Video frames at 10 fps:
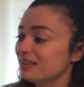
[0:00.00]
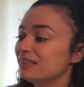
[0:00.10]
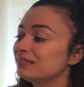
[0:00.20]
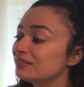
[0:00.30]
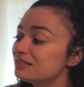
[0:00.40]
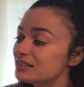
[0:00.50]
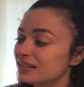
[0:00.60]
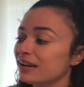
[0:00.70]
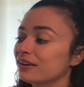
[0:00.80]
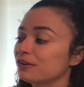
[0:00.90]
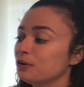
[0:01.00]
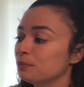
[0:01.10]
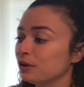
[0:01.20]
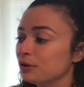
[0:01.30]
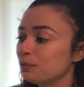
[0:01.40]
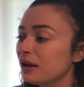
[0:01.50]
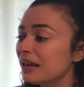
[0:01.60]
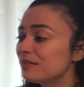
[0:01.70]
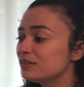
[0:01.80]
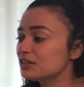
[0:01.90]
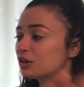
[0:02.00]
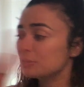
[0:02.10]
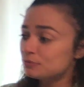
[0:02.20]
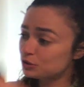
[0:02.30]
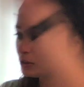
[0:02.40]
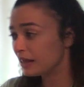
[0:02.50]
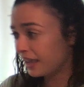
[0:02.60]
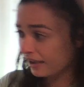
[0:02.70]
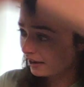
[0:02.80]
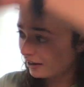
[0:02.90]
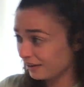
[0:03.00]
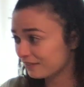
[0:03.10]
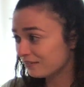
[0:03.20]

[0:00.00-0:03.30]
The little Scarecrow boy waved his arms through the air.